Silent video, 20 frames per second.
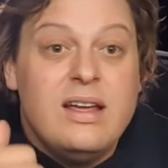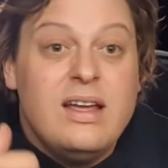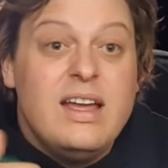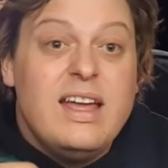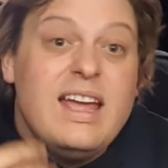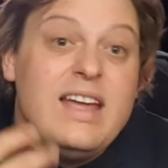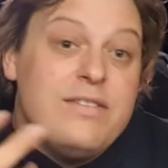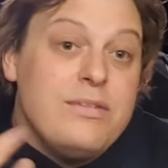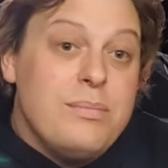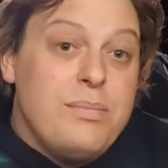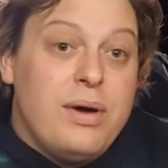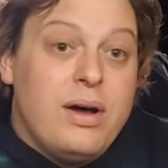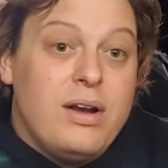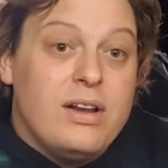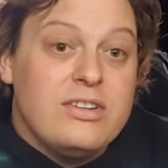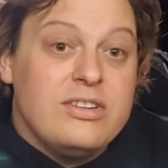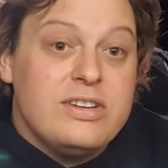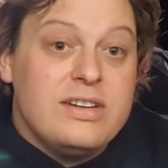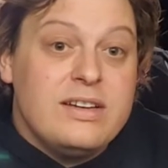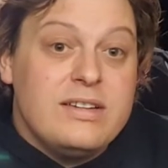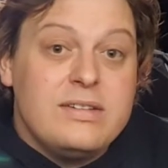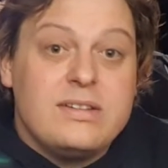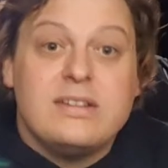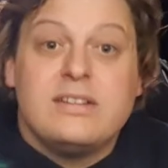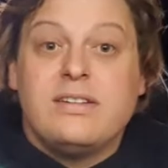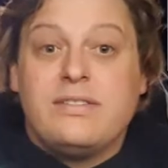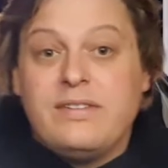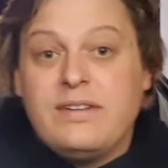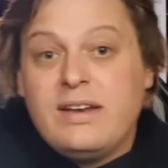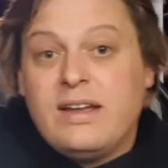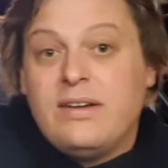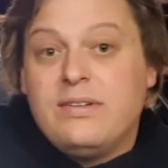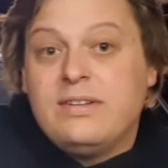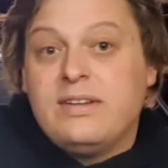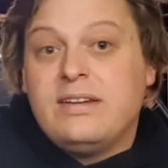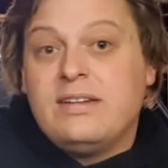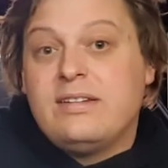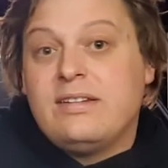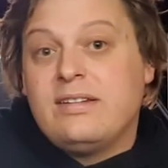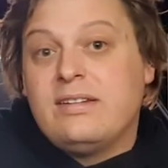even polishes, because if you
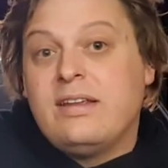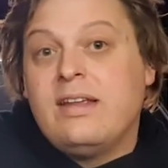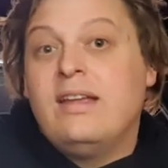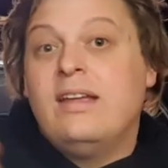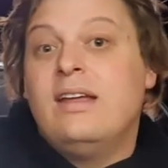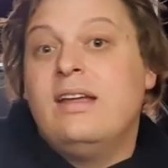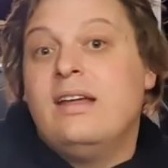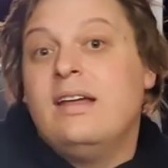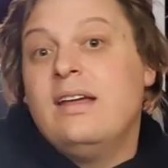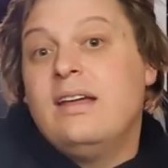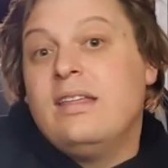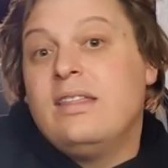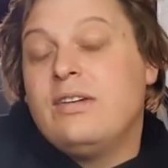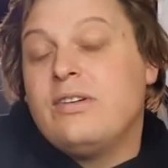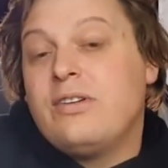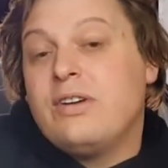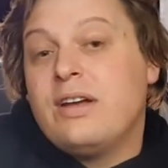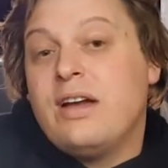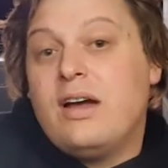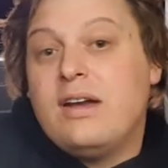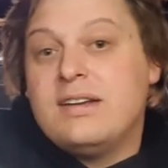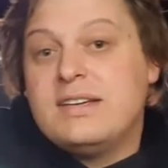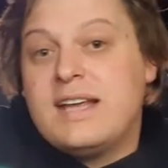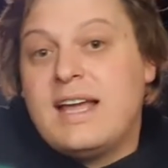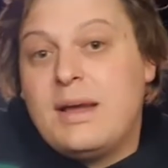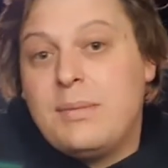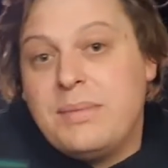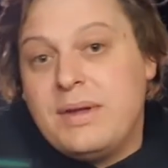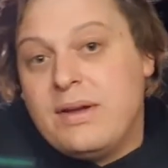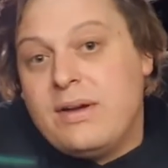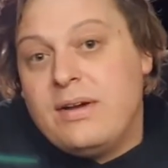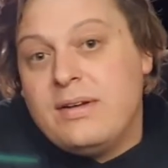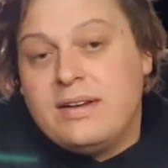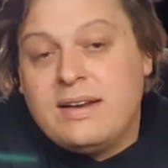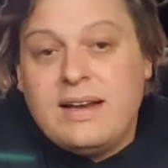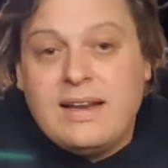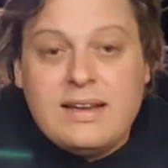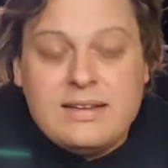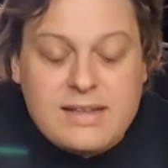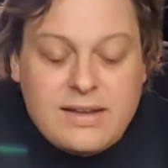noticed, the Granada's out behind
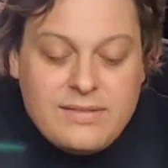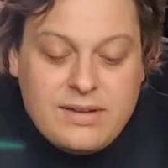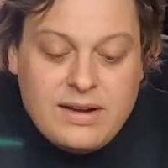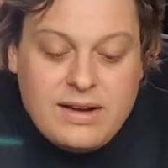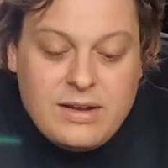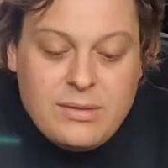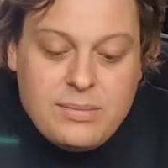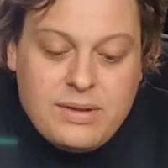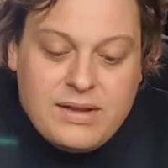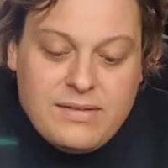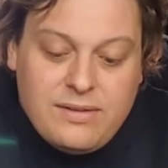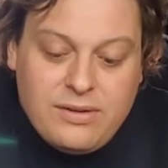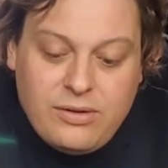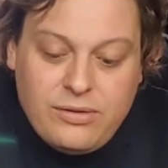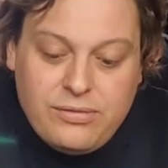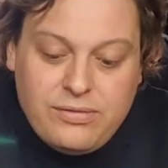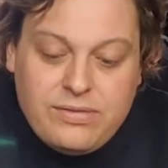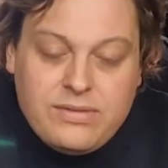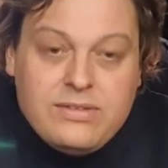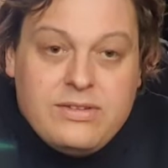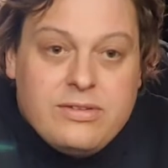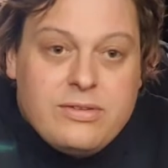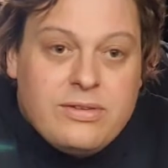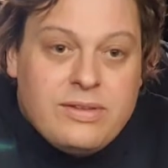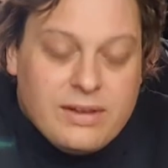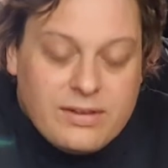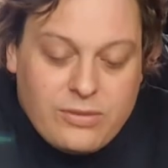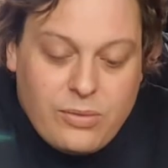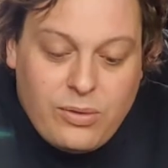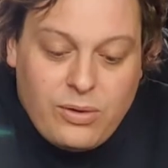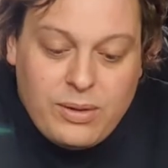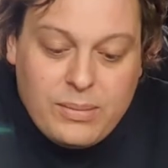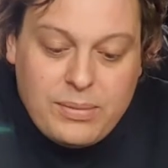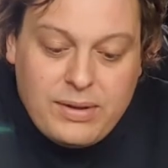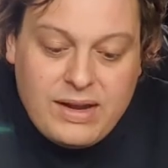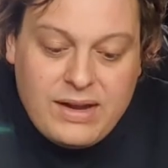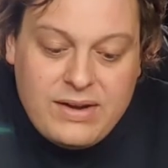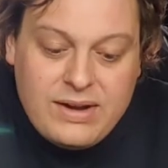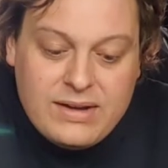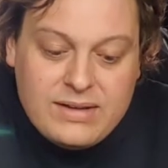and it is having a little bit of love during this quiet
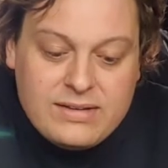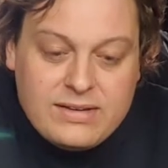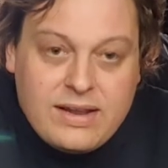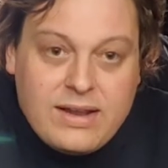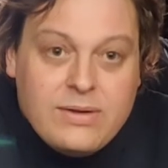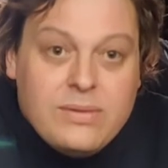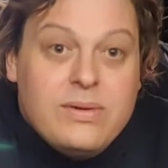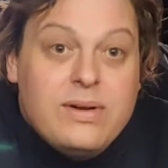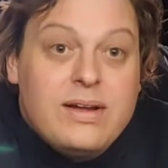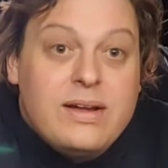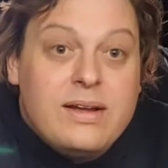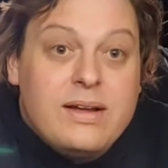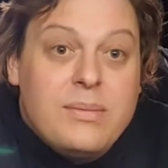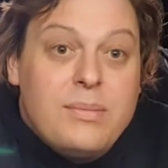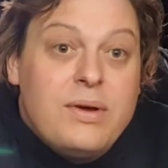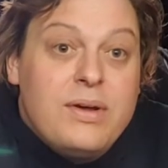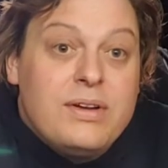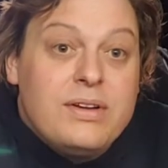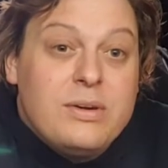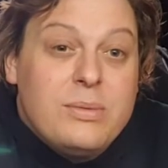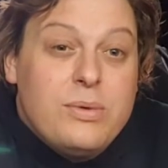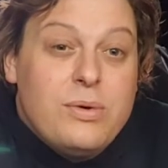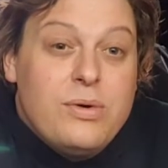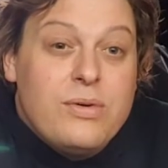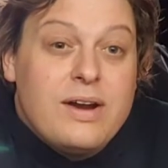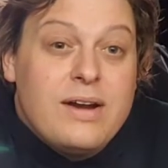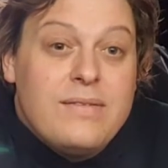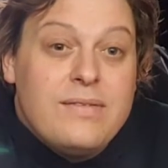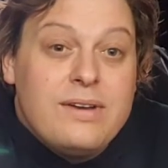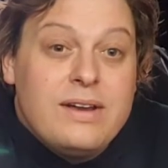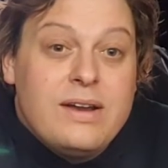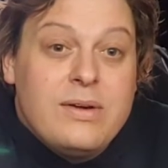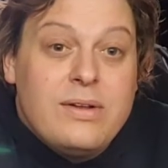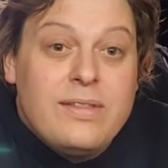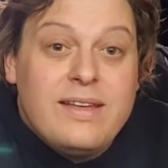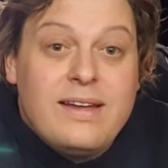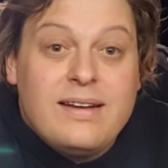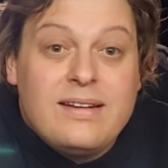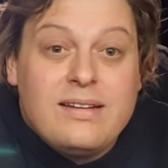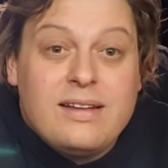period, so I might do a walk around video on
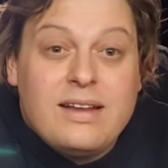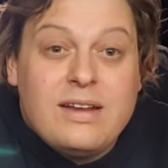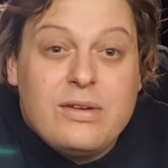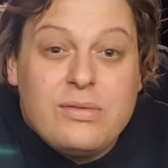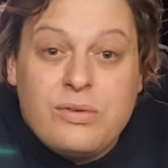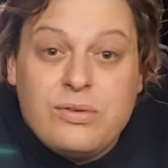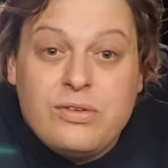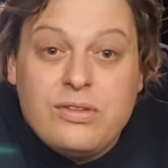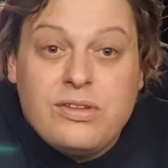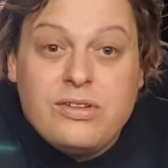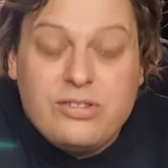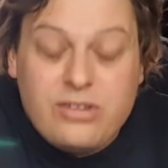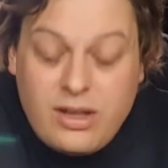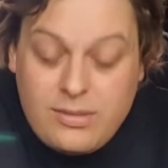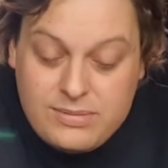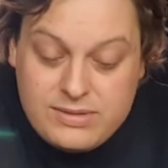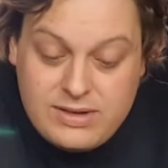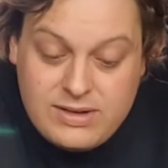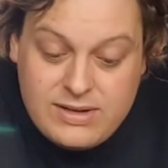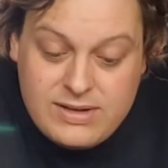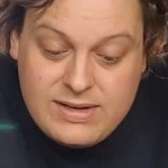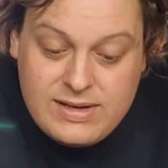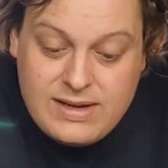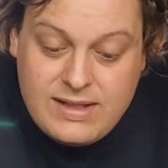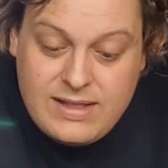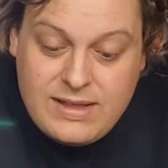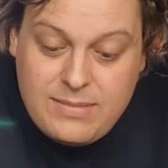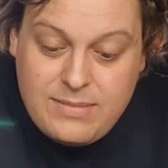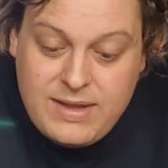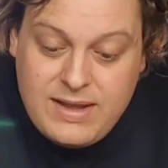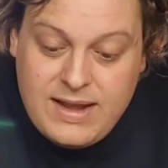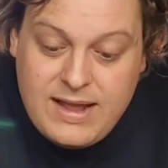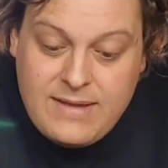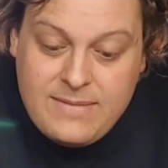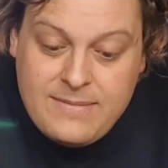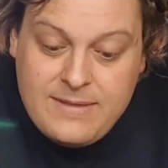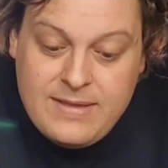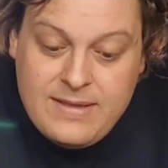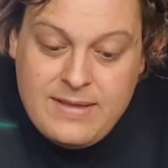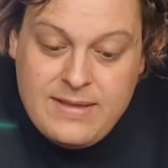that and take you a run to the shops like I did in the Amiga.
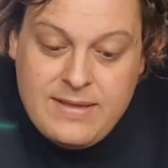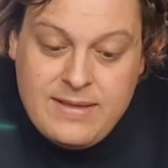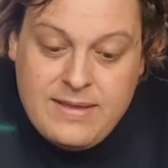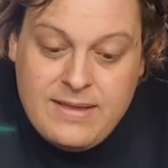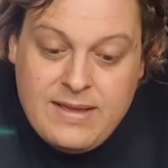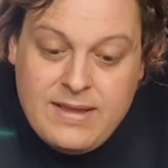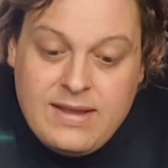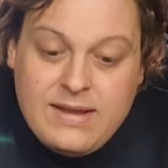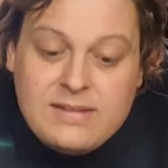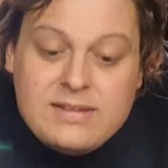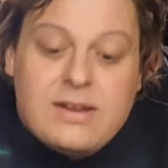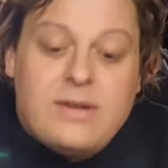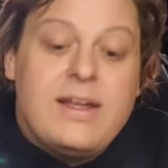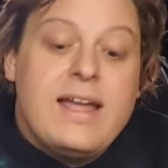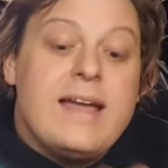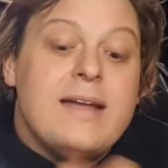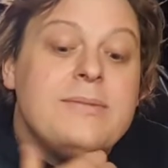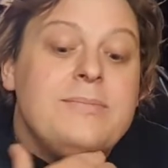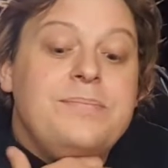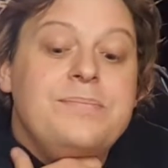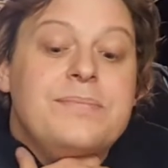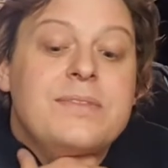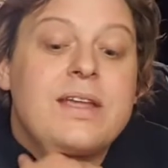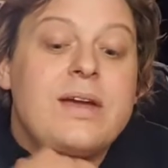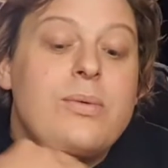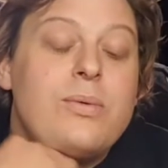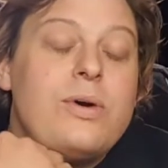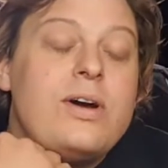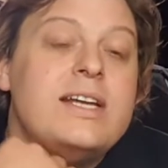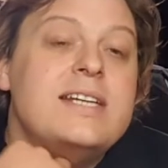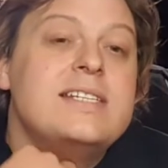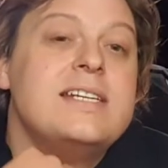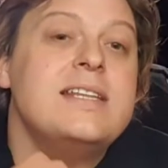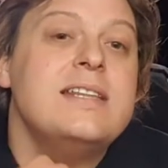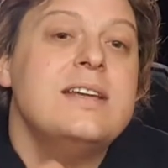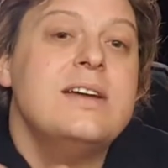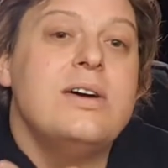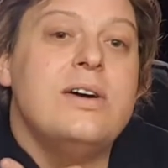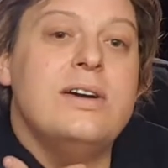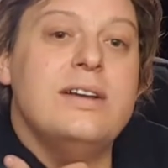So yeah, what is it
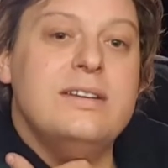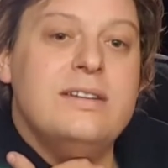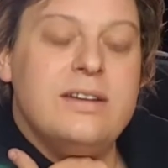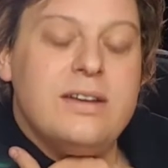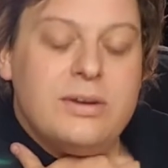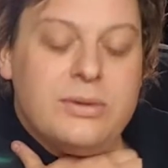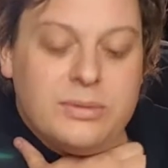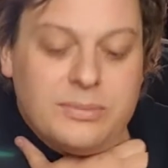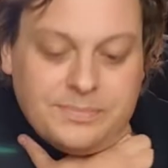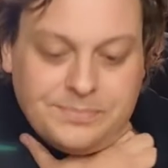that I do?